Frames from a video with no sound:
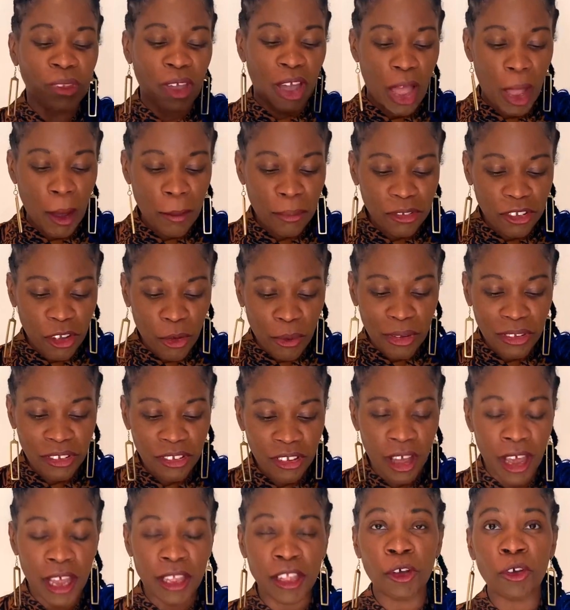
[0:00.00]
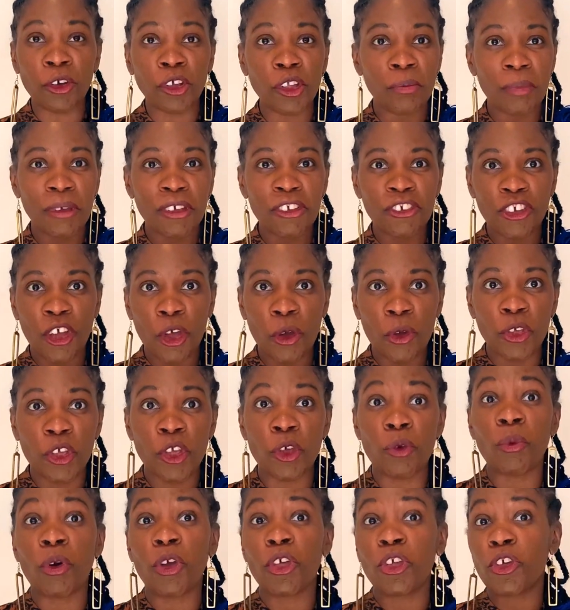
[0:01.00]
I'm so excited. I'm going to be showing
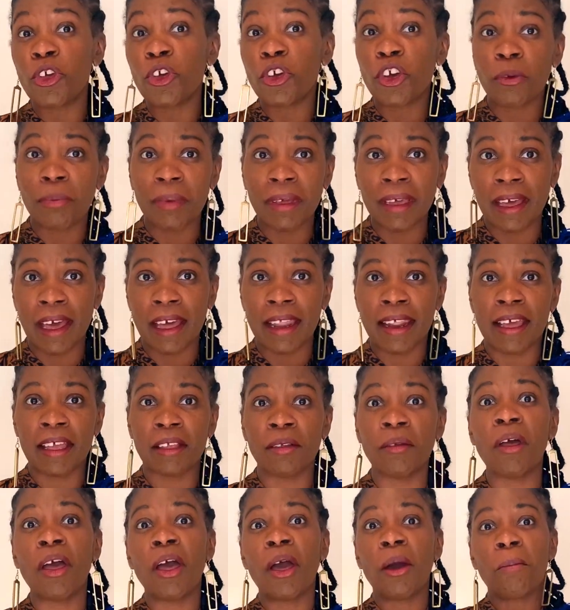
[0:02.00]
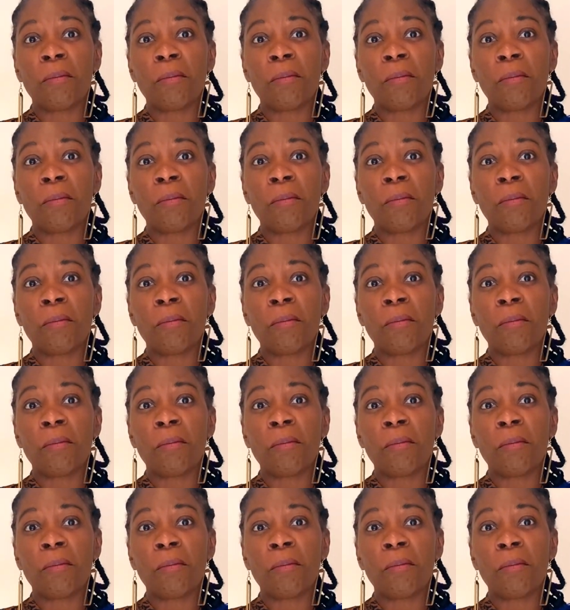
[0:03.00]
you what you could be getting